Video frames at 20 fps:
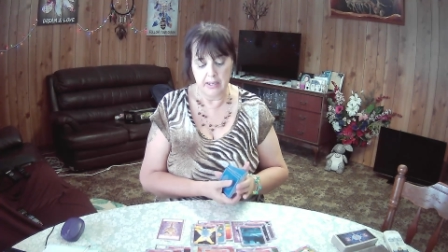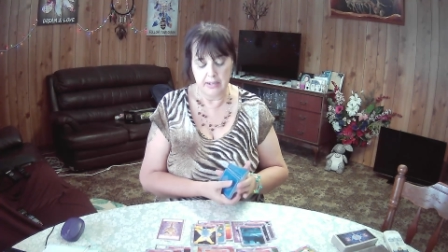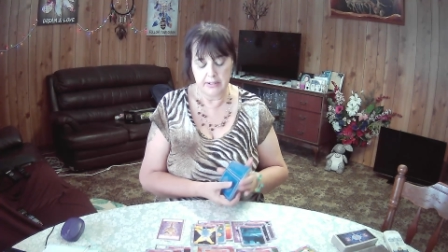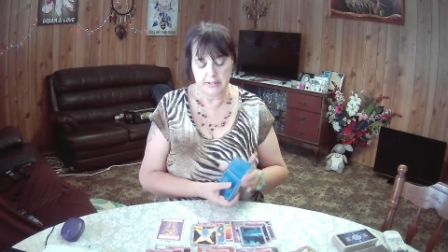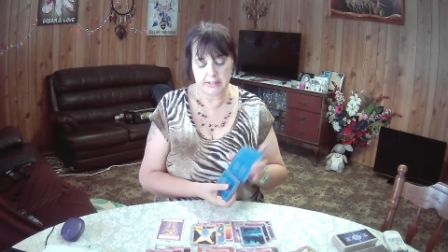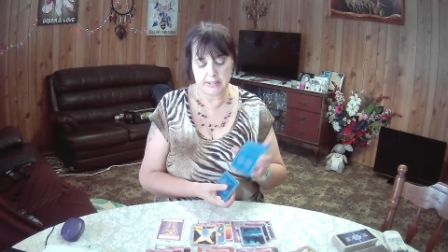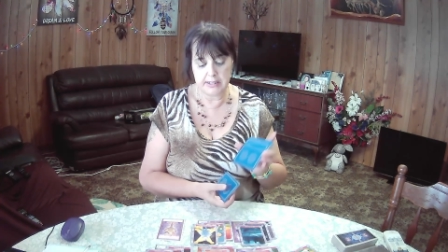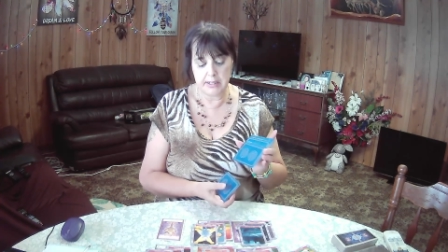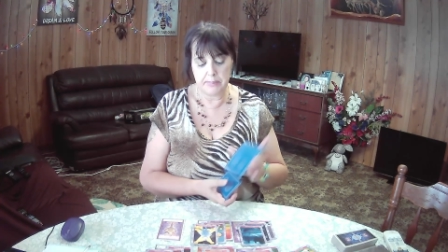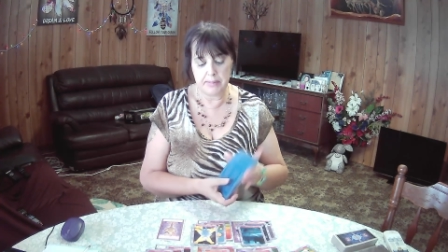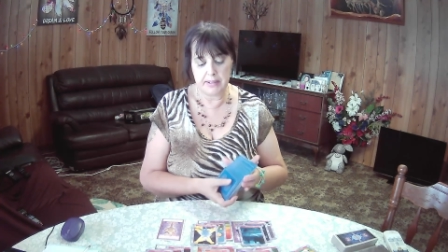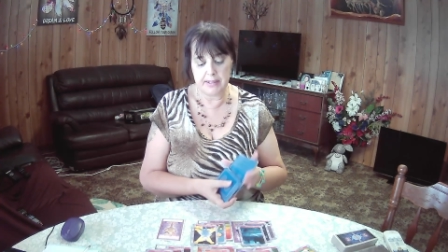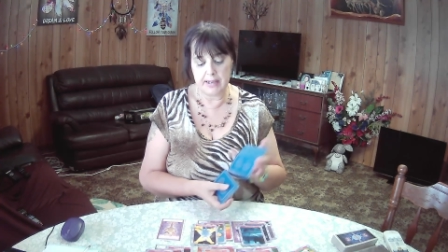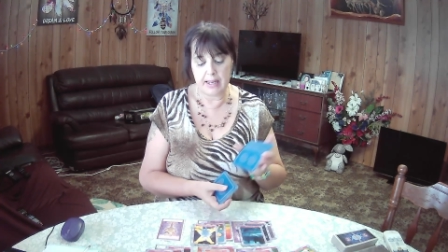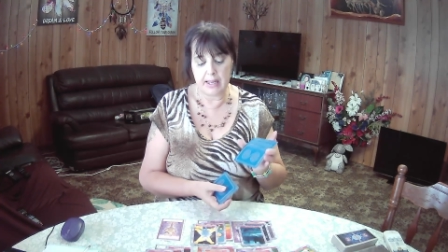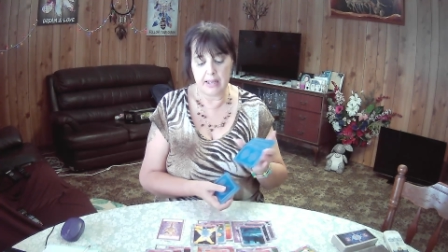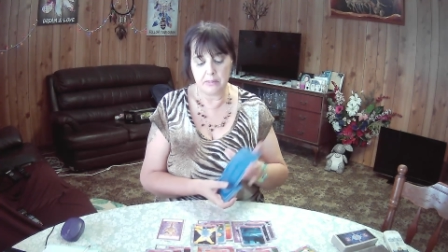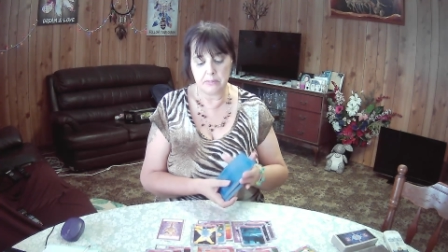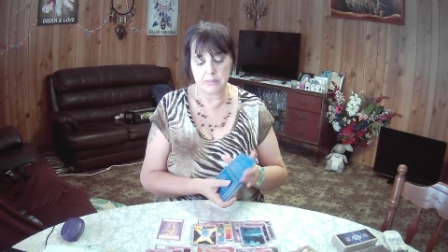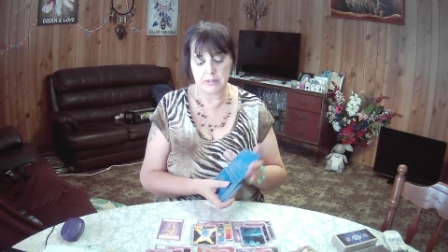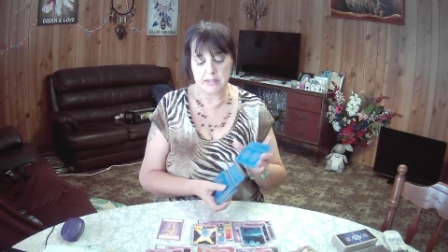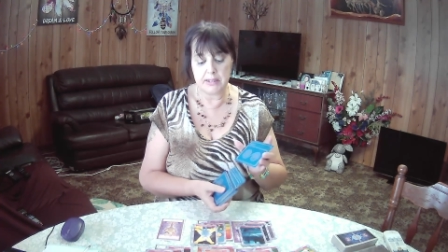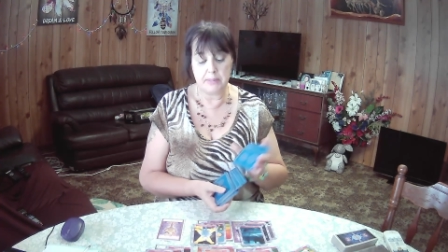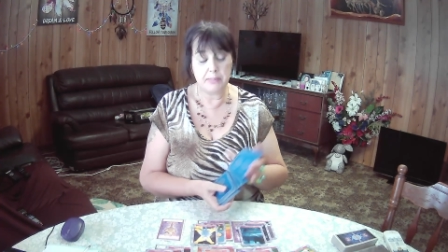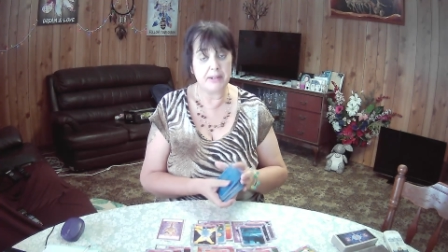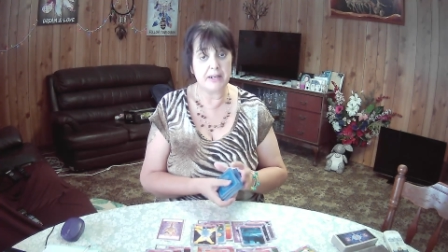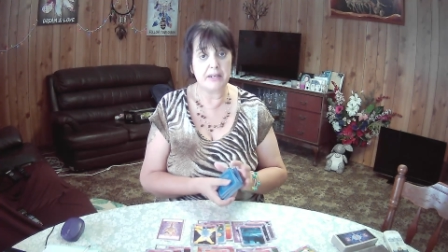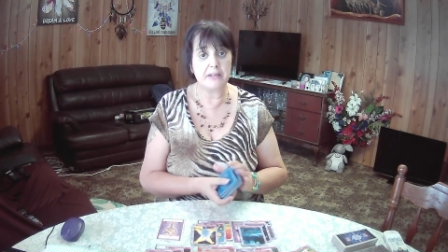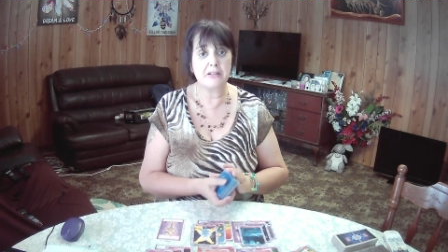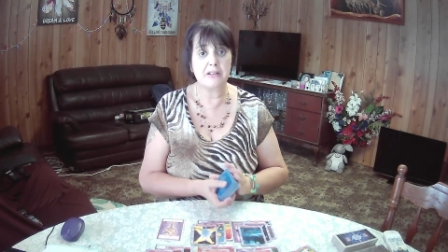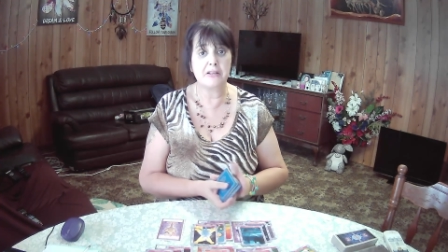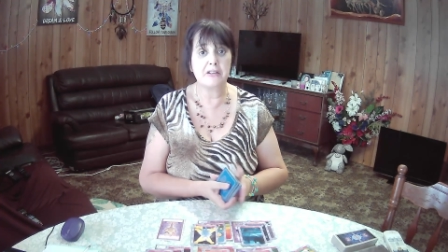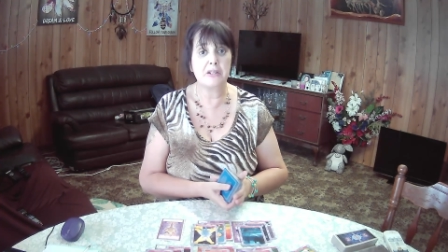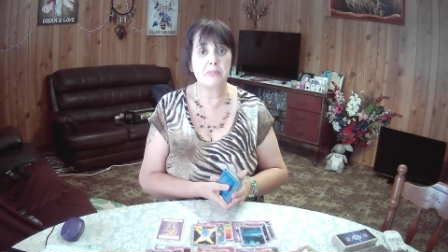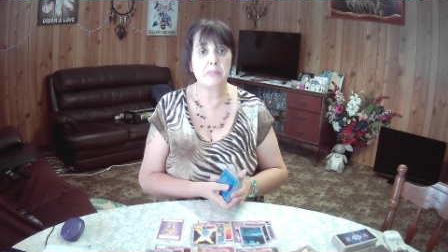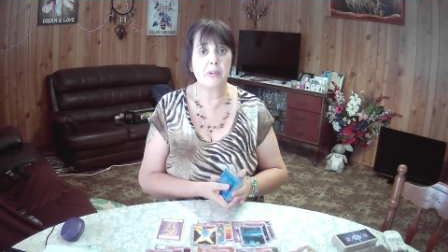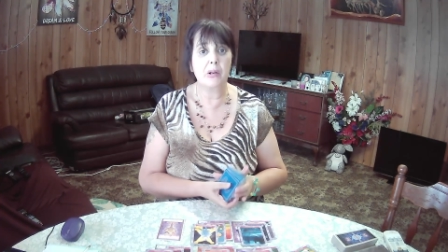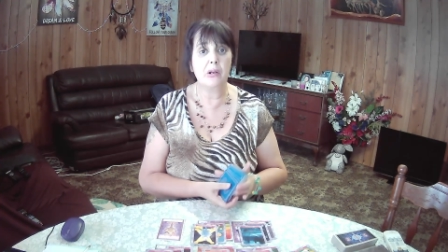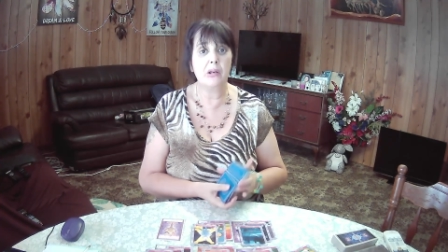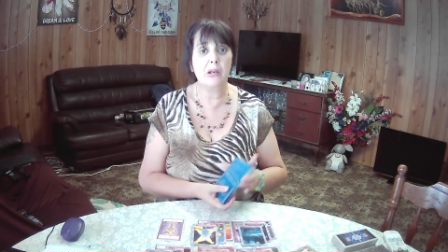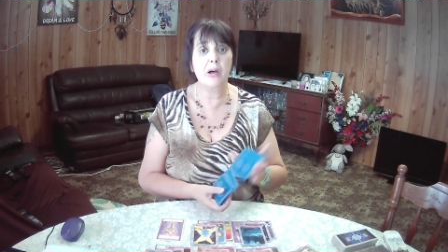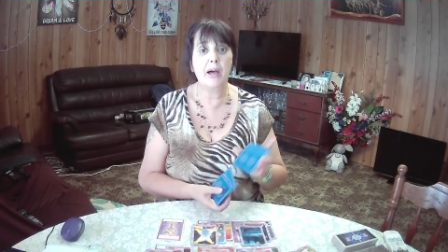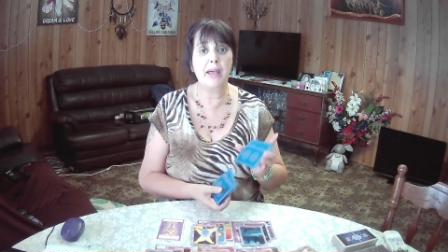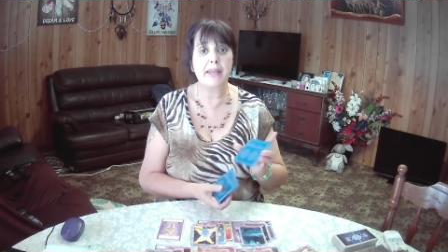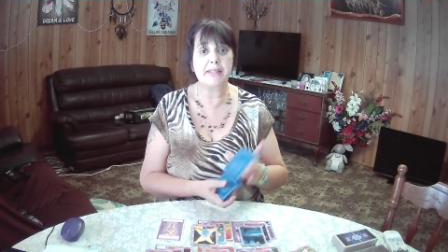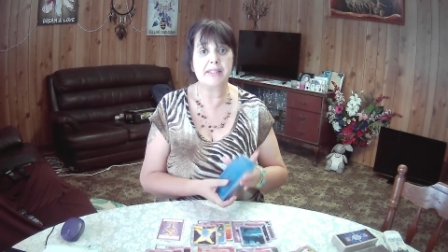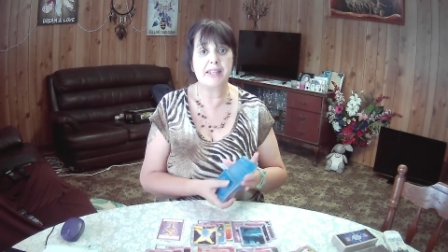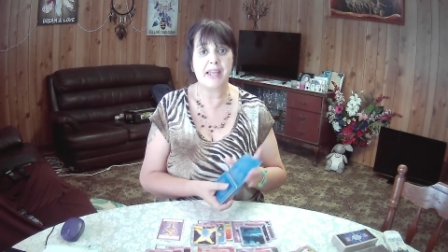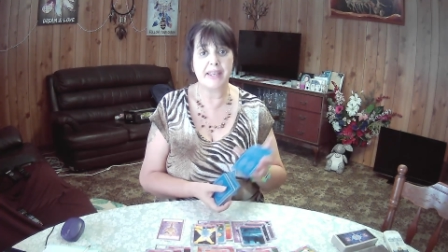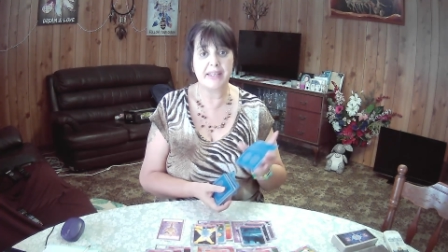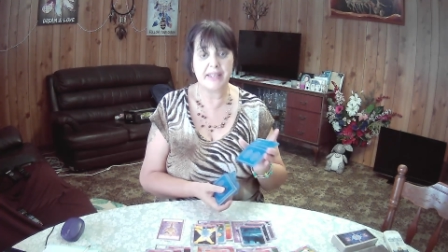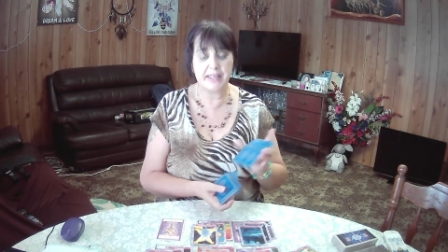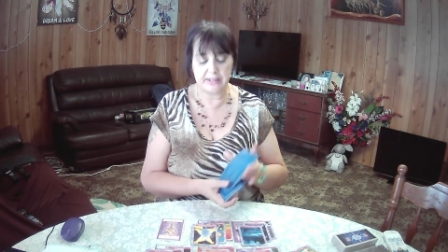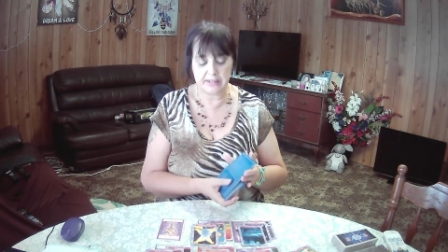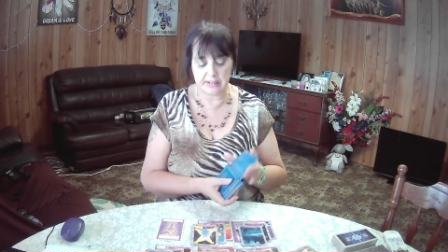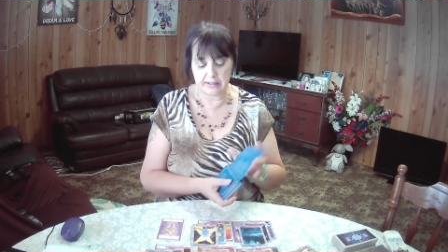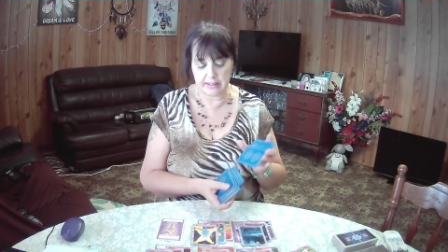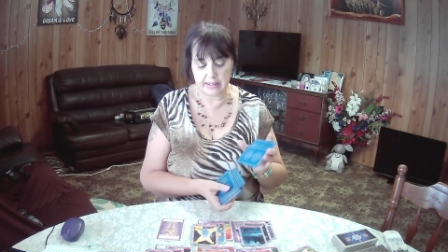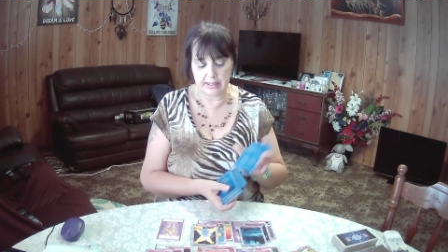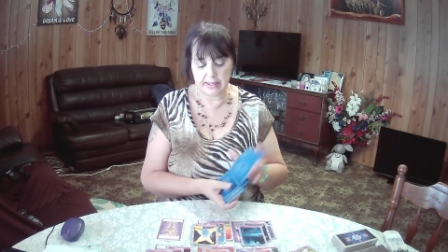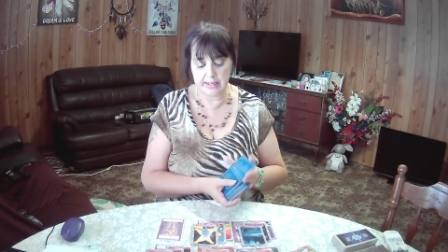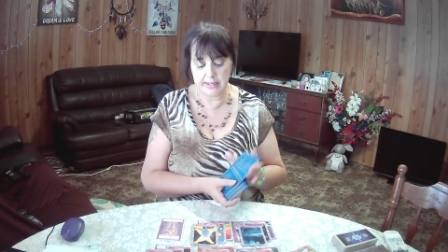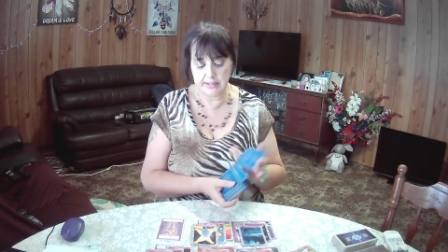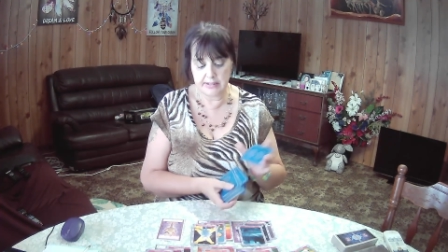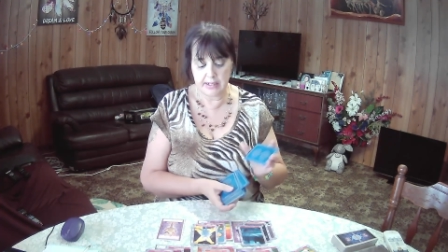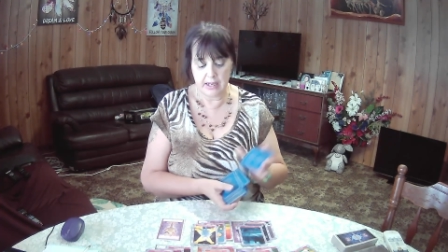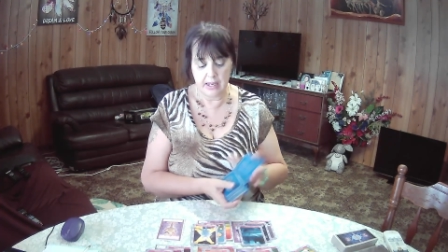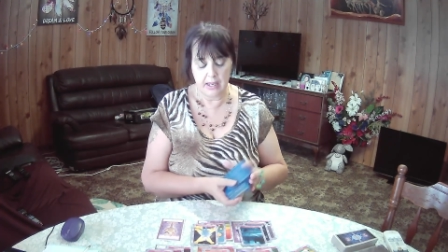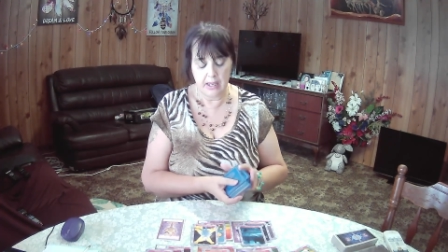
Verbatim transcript: stepping up, stepping into the spotlight, taking the lead,